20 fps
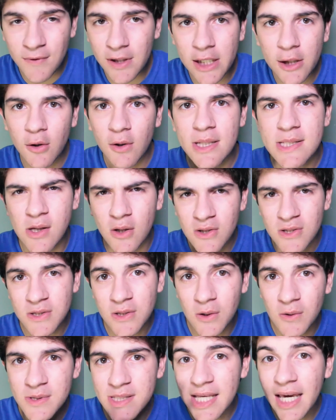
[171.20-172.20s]
video is
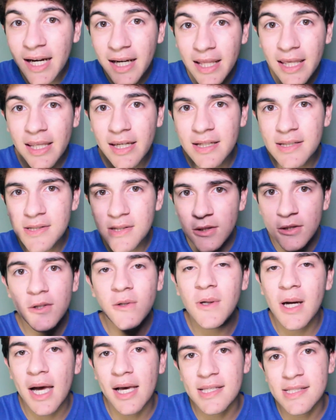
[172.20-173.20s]
also dedicated to
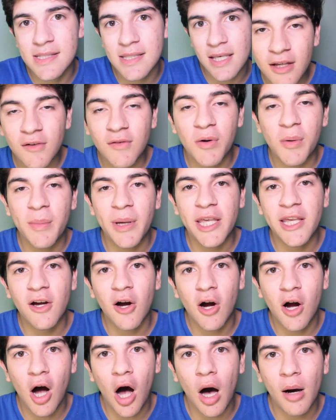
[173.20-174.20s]
you guys. Thank you for making
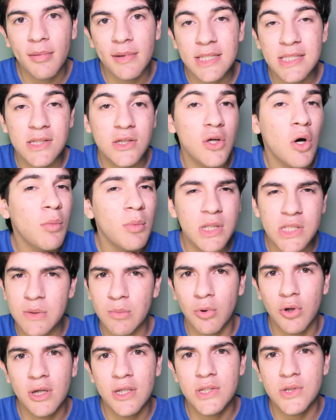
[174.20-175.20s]
our hobby so much
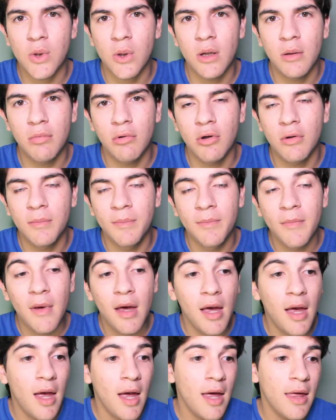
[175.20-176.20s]
more enjoyable.
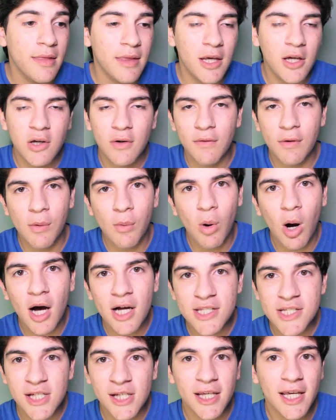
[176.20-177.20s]
Thank you for
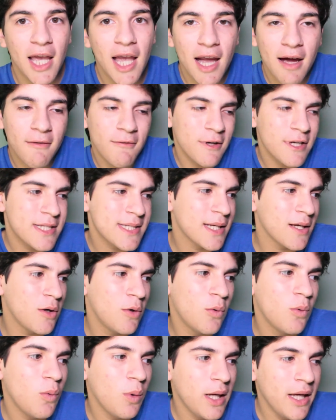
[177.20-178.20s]
watching every
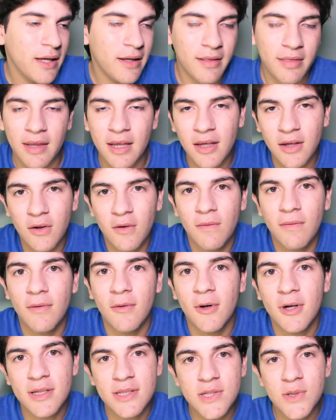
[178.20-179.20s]
single week. Thank you
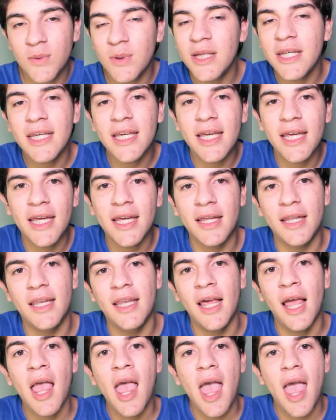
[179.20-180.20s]
for tuning
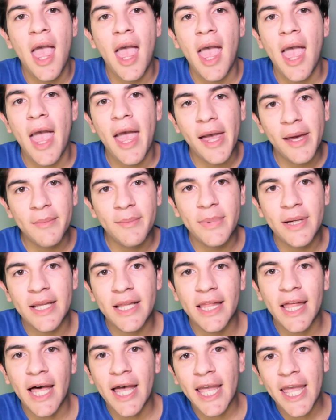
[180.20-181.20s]
in and
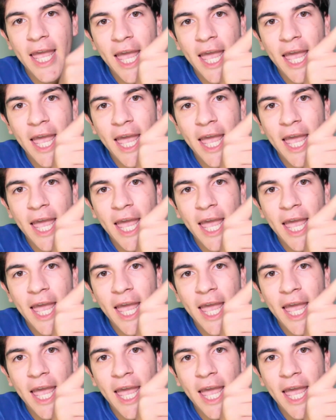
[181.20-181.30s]
being like,